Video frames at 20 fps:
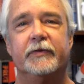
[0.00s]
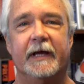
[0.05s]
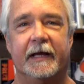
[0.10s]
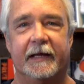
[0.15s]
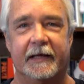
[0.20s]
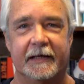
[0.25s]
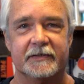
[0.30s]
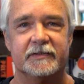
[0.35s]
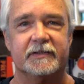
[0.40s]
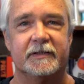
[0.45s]

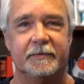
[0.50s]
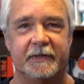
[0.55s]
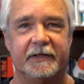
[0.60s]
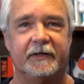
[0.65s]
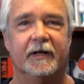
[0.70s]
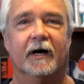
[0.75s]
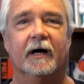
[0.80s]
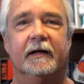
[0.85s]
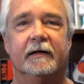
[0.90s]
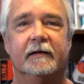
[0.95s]
think is to be
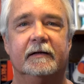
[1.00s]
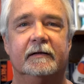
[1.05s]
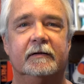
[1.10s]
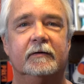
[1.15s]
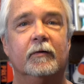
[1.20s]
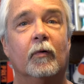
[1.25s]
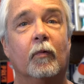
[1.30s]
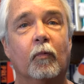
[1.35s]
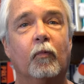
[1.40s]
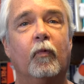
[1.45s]
done?
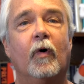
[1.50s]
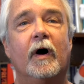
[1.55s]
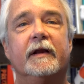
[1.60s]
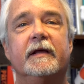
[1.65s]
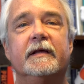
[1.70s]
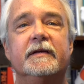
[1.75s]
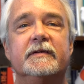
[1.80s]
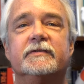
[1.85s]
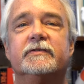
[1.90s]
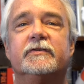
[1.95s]

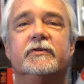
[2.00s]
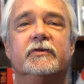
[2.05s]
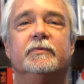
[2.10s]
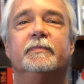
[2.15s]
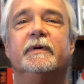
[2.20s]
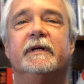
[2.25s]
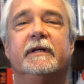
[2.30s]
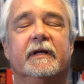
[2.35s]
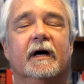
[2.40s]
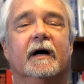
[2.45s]
What is to
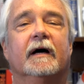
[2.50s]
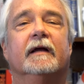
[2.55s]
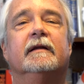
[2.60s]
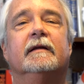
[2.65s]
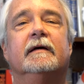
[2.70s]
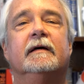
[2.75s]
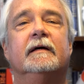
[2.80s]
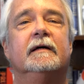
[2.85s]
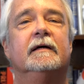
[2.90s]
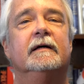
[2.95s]
be done?
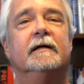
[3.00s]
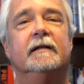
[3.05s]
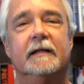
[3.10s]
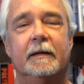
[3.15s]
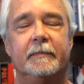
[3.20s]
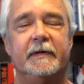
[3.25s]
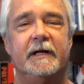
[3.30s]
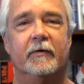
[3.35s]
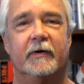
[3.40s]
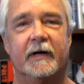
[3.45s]

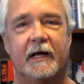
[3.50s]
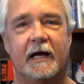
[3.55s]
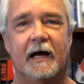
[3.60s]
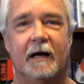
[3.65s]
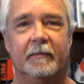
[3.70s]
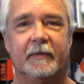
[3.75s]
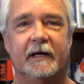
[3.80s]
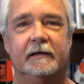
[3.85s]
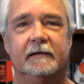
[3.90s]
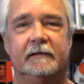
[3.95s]
Let me know in a
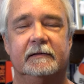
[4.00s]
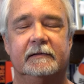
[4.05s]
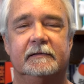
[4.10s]
comment.